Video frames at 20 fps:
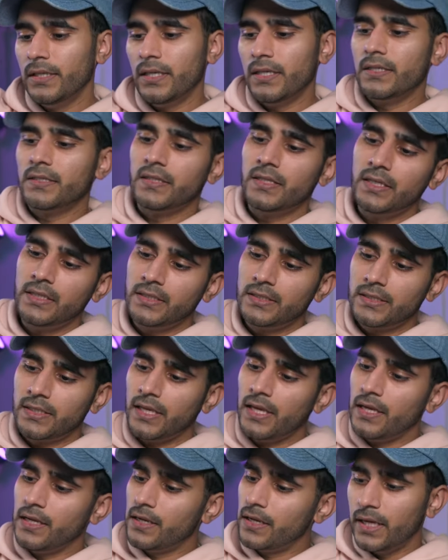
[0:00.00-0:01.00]
is
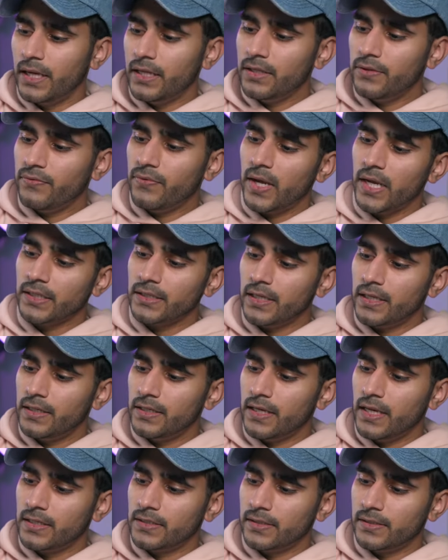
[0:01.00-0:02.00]
insane. And the fact that
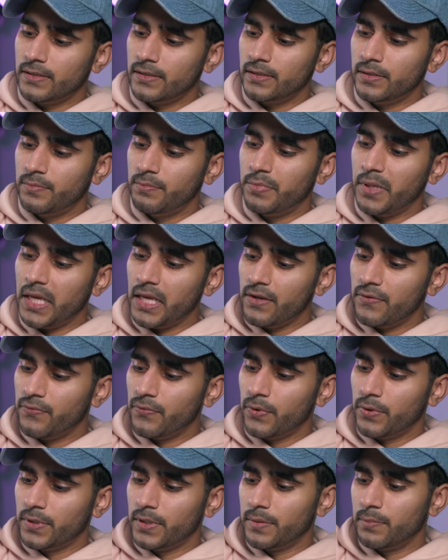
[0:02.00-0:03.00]
it has a little bay
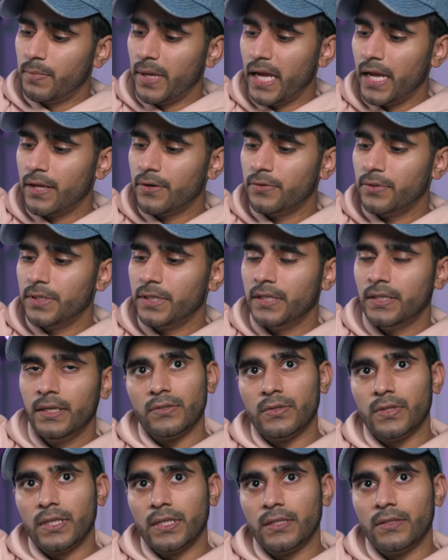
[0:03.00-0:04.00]
for the battery,
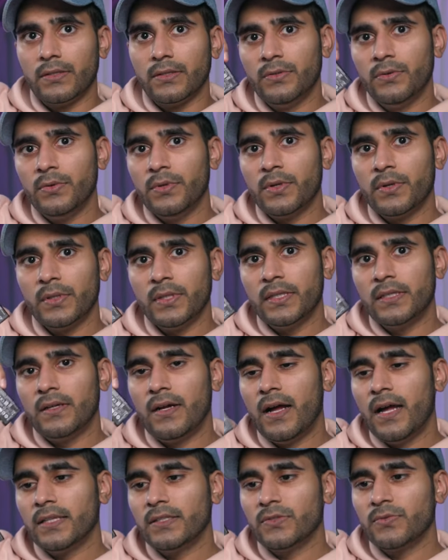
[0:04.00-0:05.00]
you can do your little
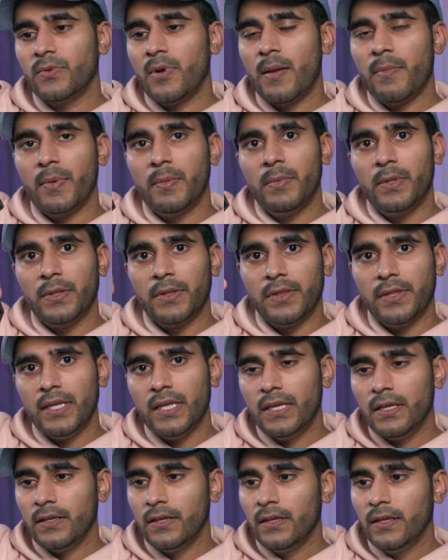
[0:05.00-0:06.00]
hot swappable
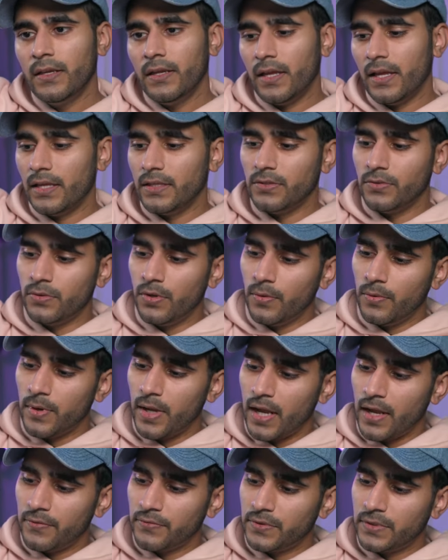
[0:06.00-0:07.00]
thing and you don't
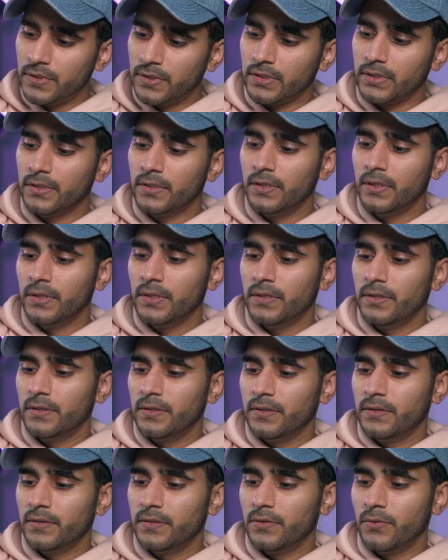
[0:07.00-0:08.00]
have to
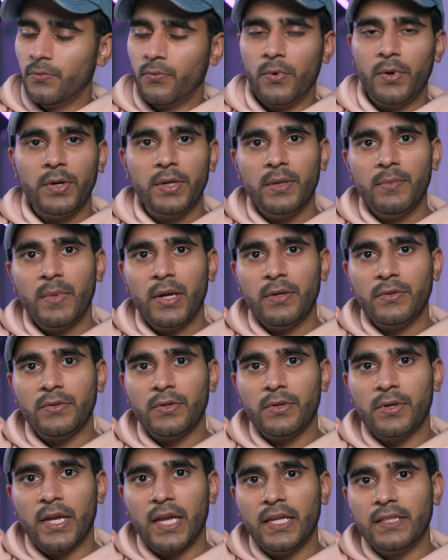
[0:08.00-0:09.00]
worry about
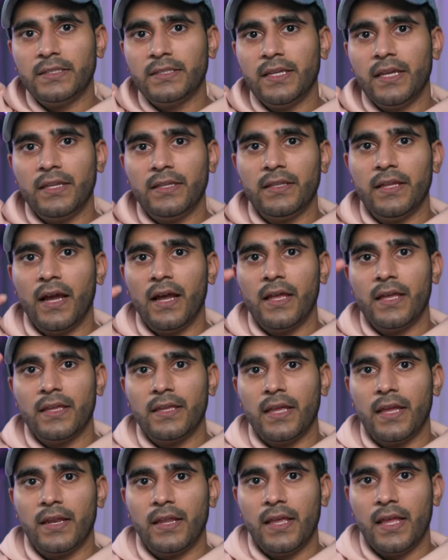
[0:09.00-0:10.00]
your headset
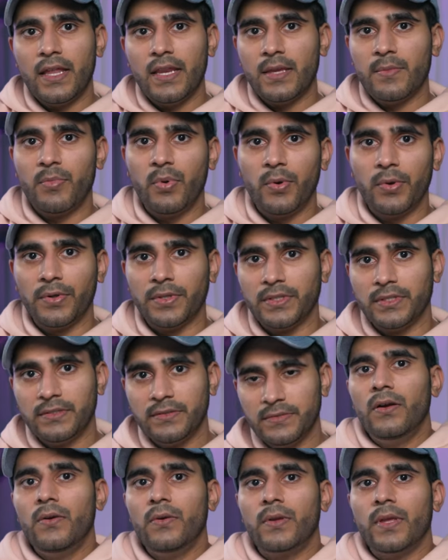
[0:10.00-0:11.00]
dying at any
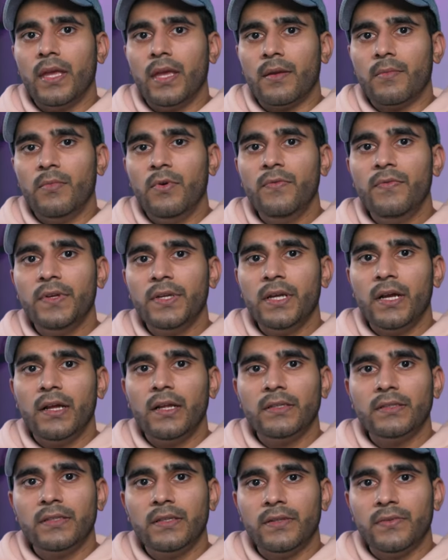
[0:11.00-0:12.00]
point. Okay, moving
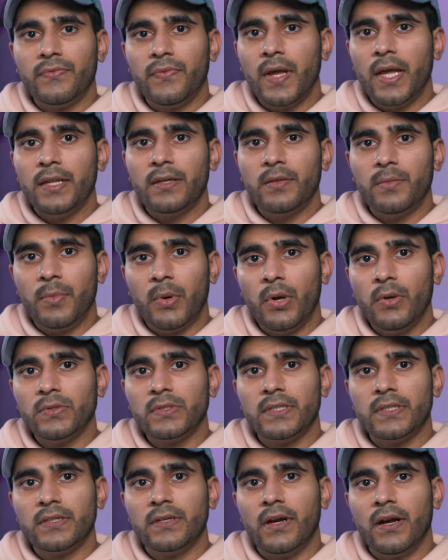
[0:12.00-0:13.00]
on to the final
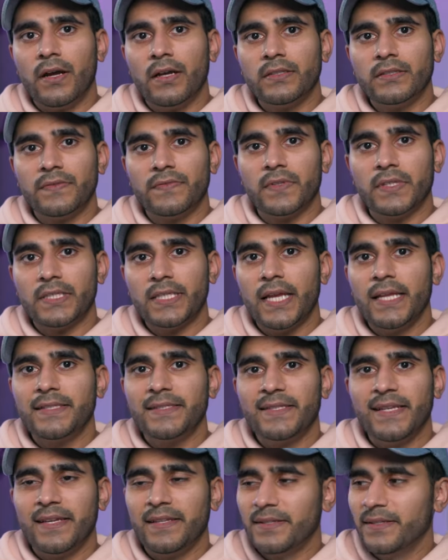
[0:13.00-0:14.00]
pros and cons of this
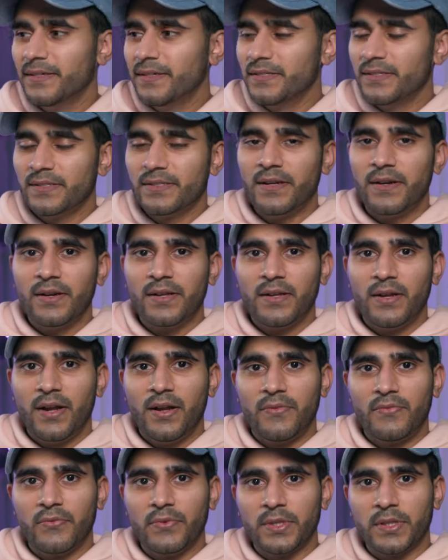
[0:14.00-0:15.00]
headset, starting
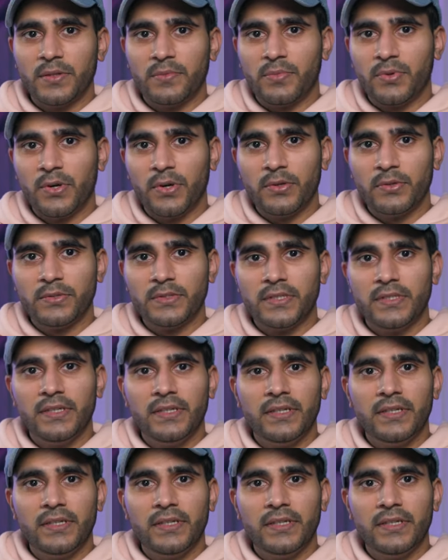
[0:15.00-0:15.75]
off with the pros.